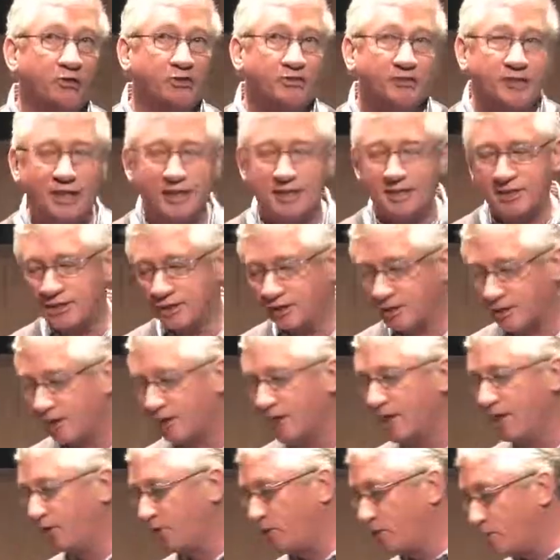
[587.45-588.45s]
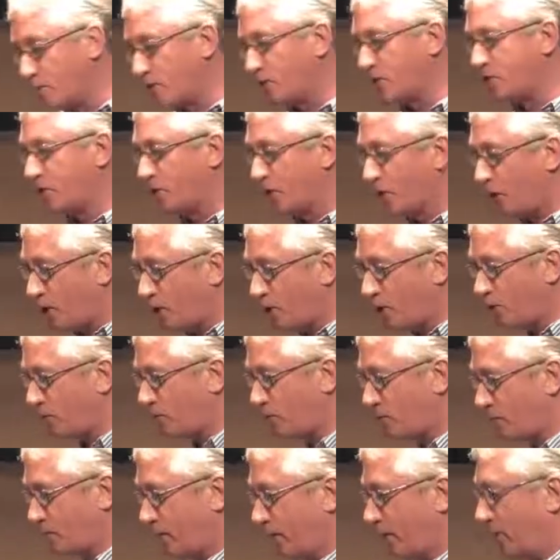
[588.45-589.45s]
contagion. Humans
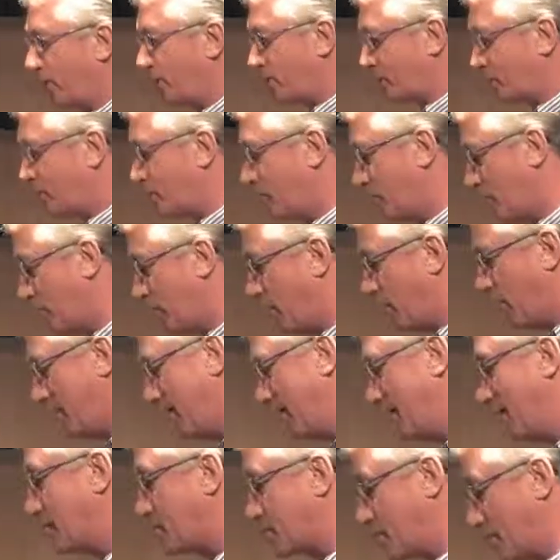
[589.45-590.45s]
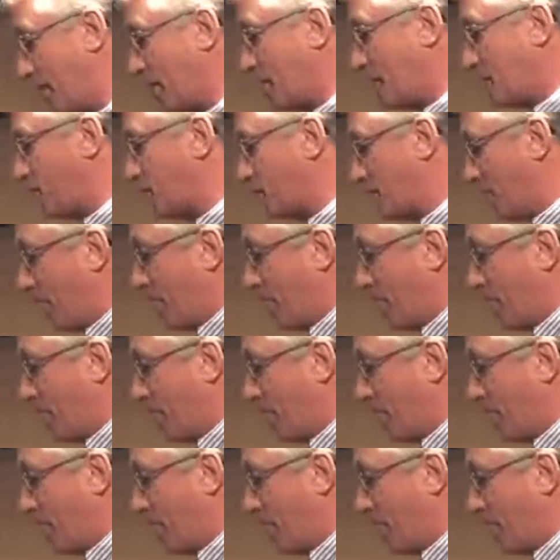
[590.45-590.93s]
yawn when others yawn, and it's related